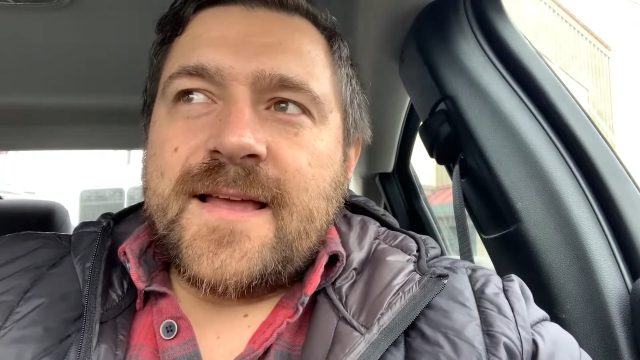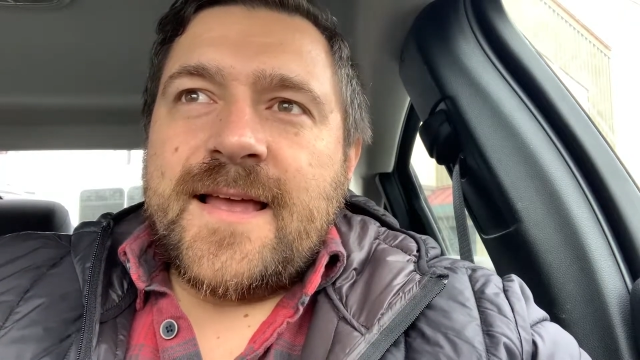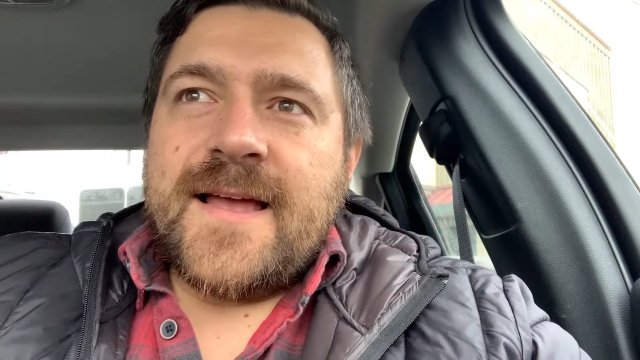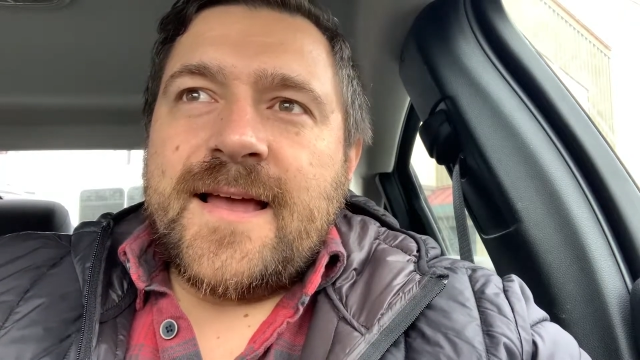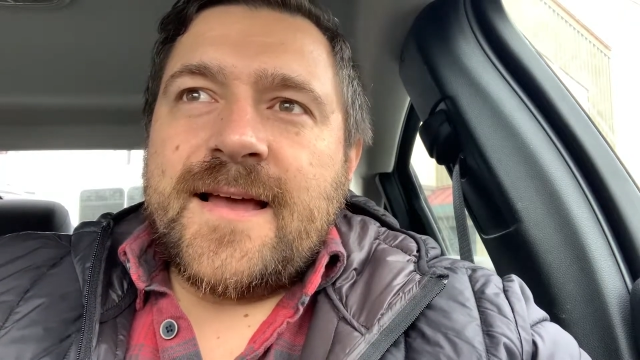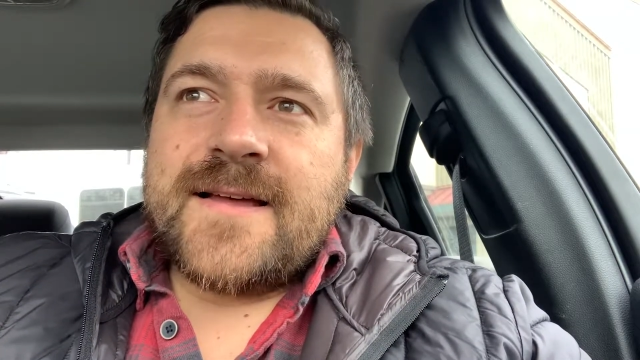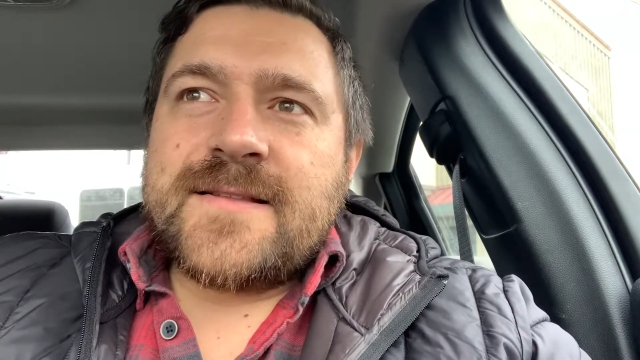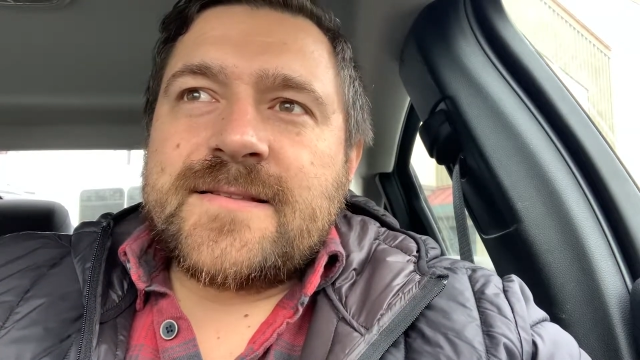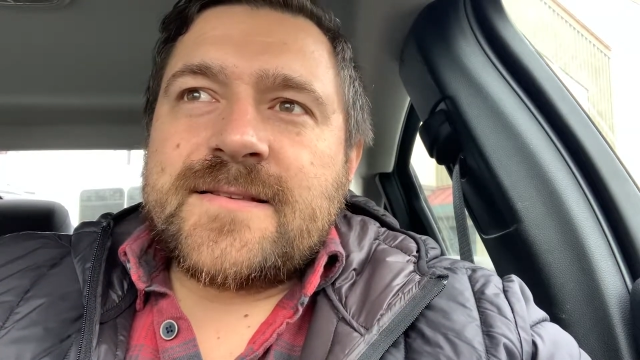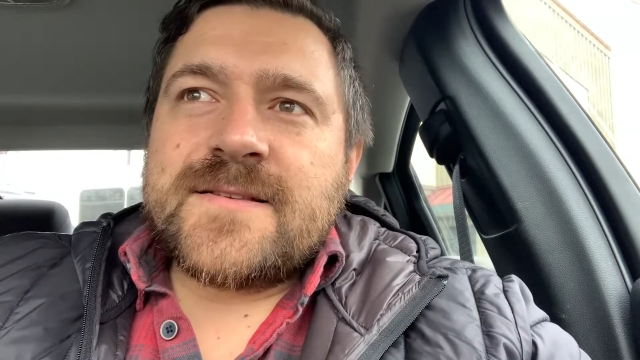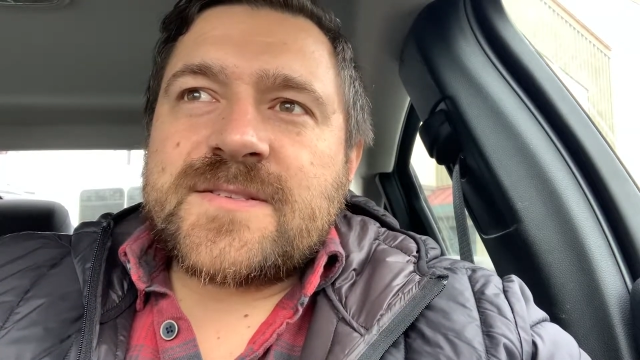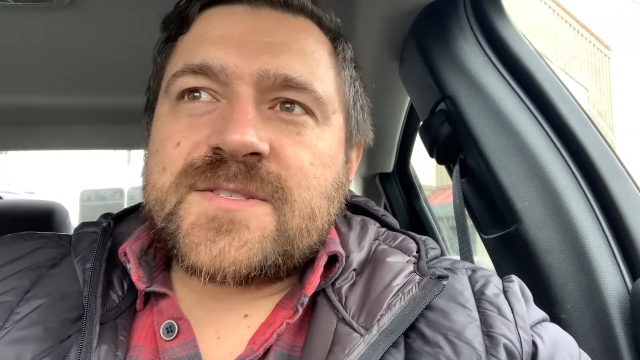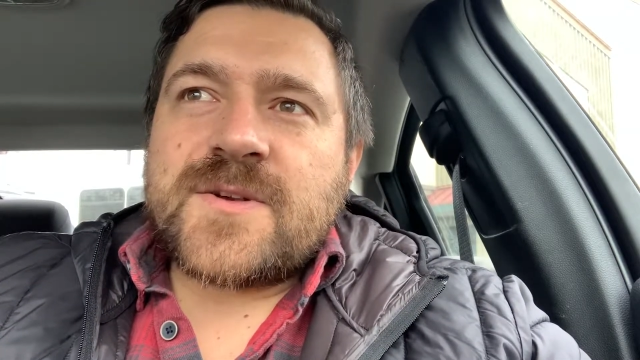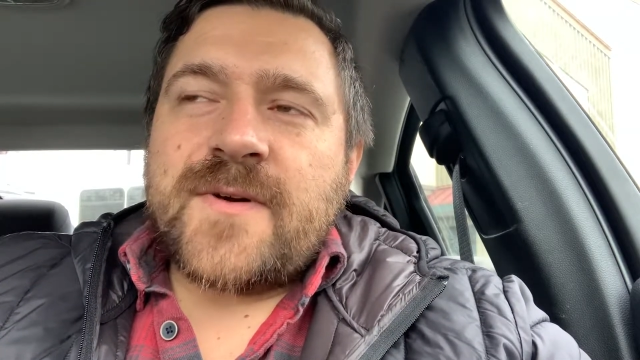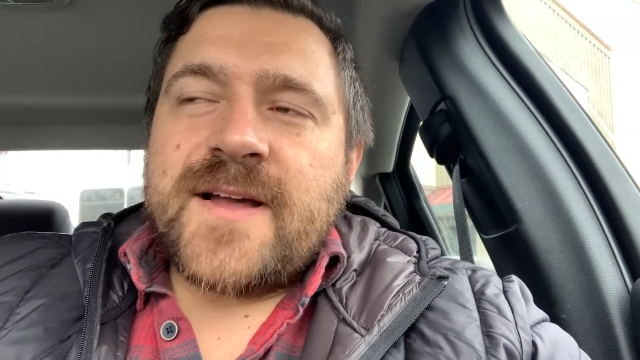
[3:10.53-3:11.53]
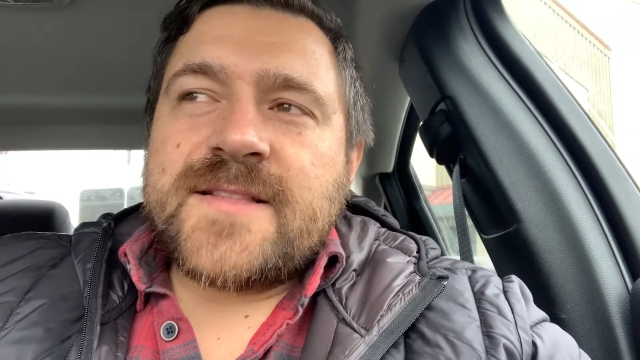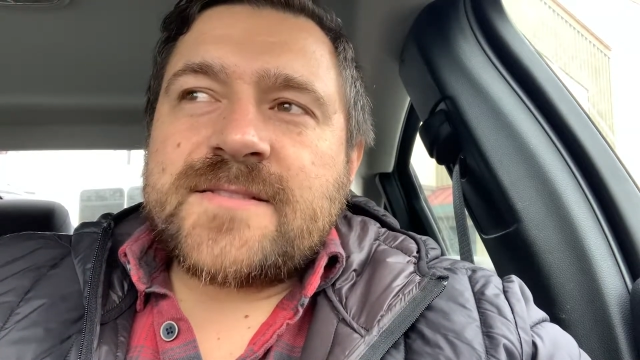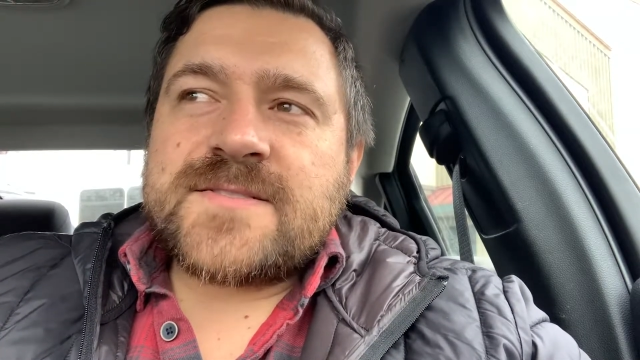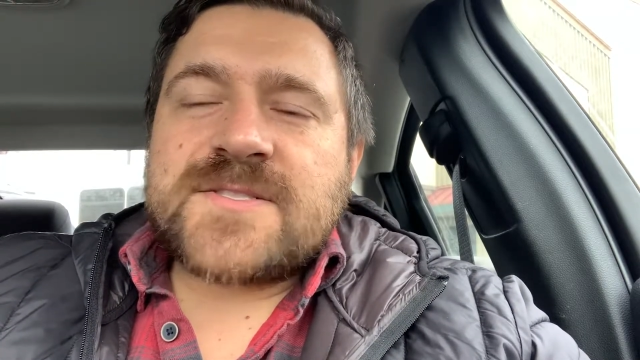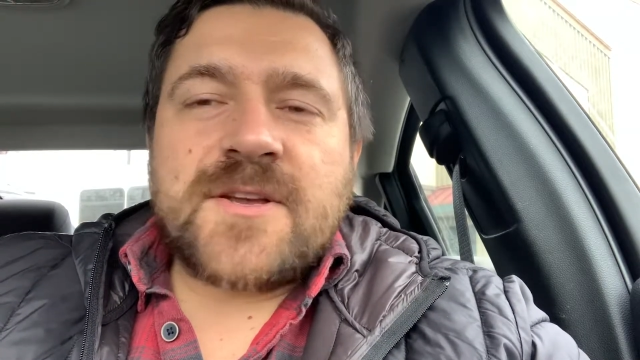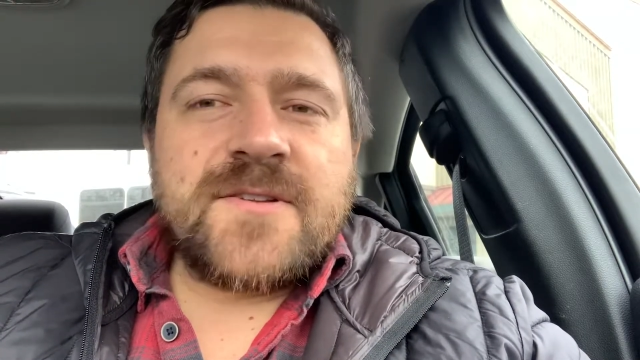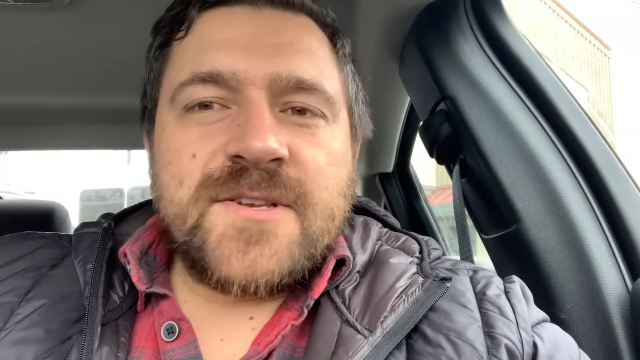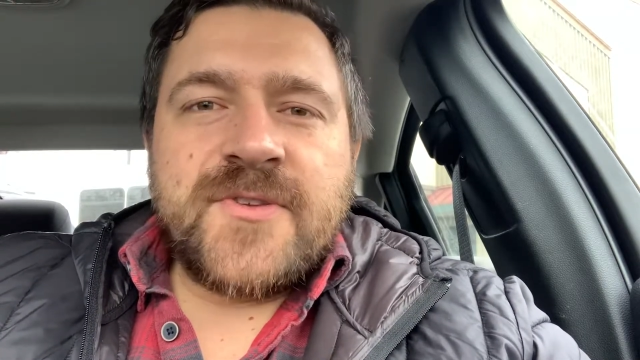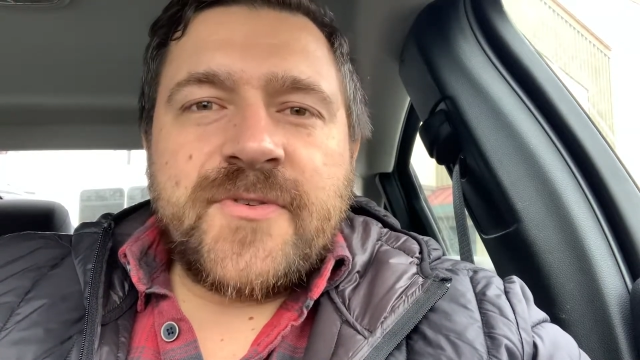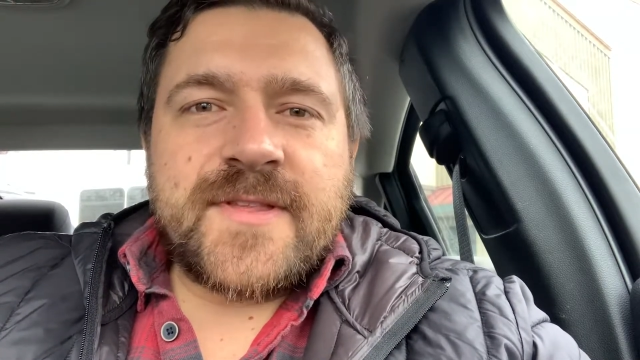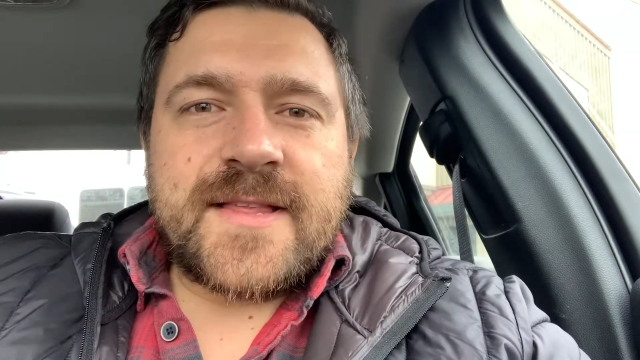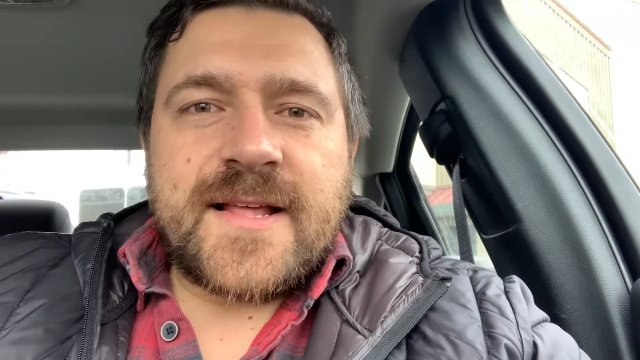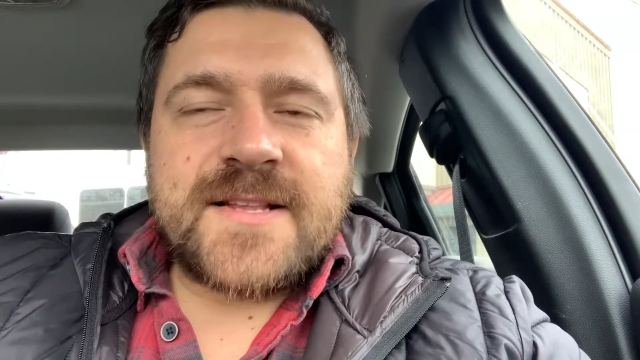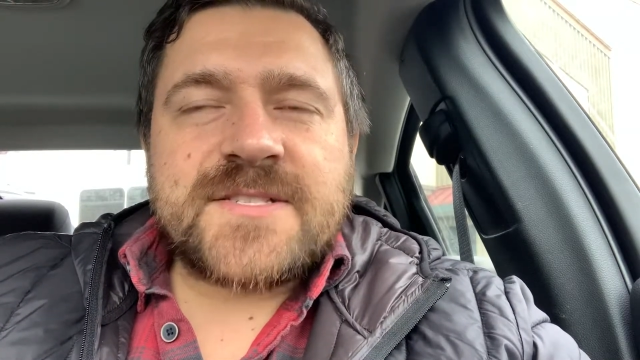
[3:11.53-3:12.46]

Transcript: And so I started doing that.